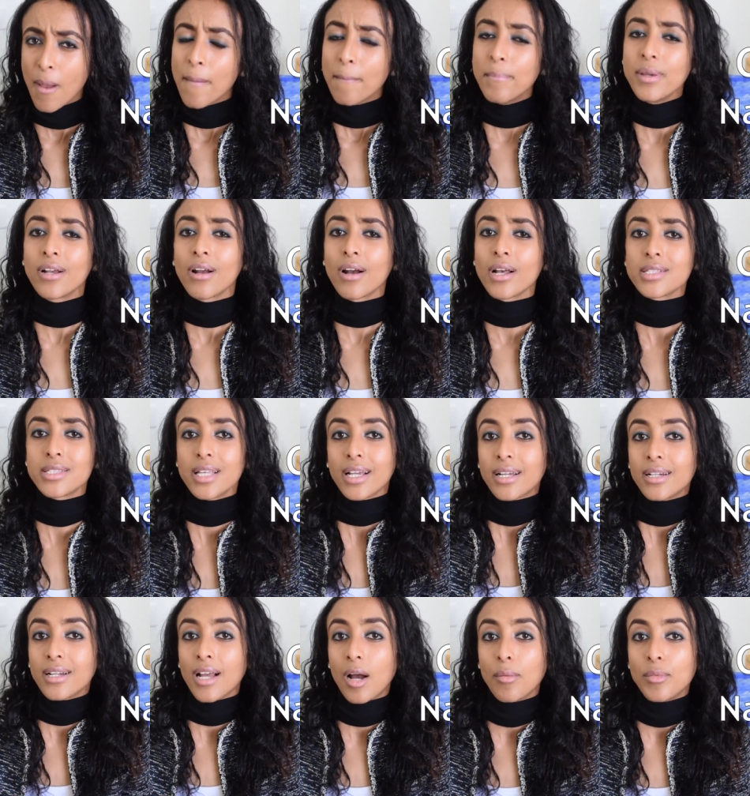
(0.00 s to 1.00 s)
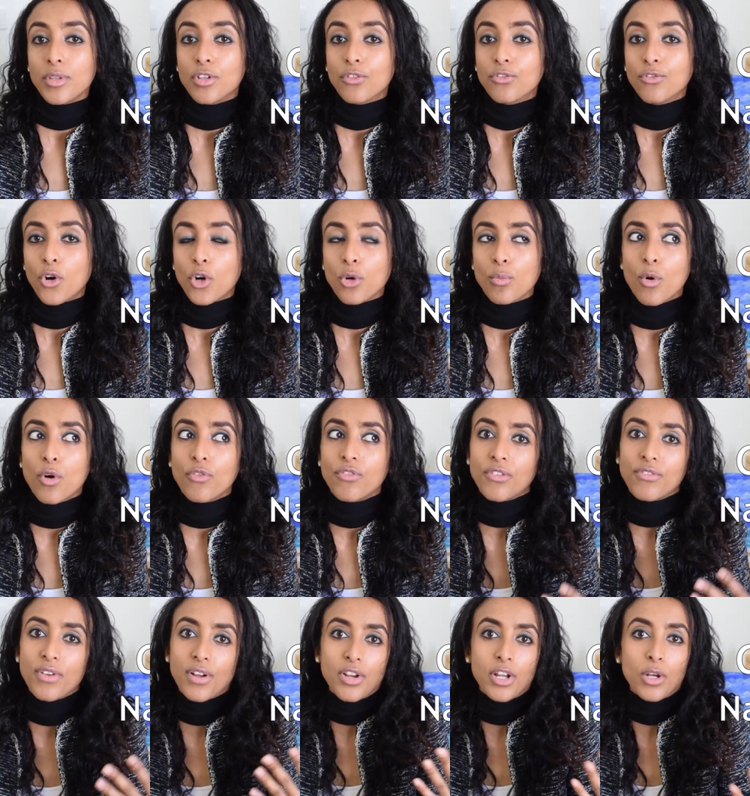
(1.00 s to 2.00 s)
because they can come in the form of a
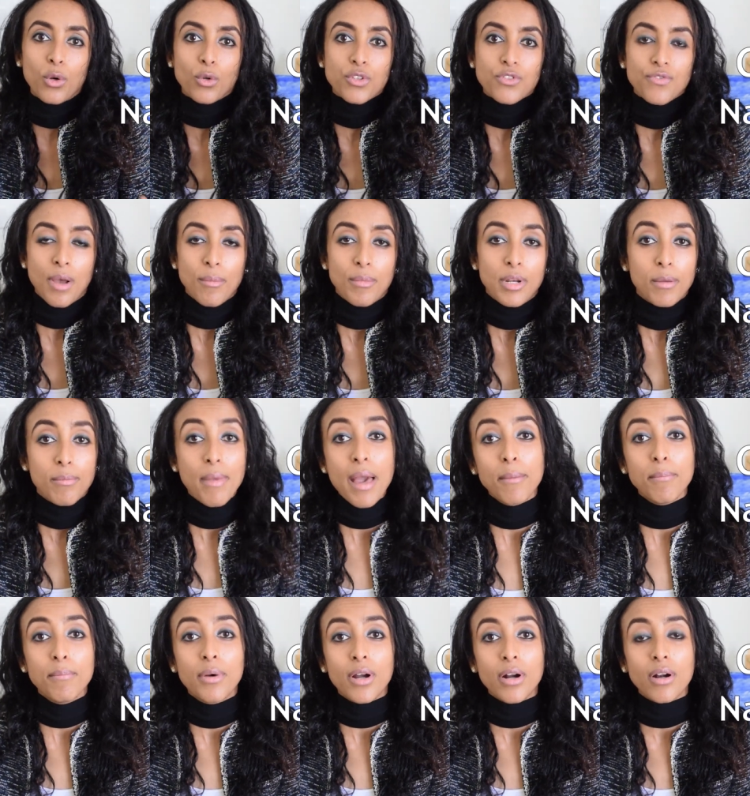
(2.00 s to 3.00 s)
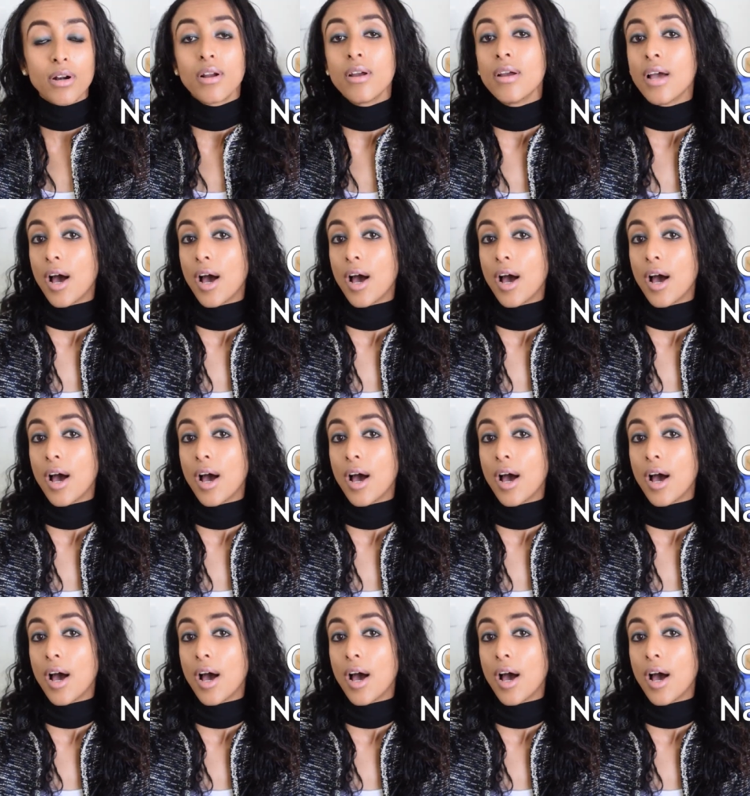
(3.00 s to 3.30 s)
very close family member,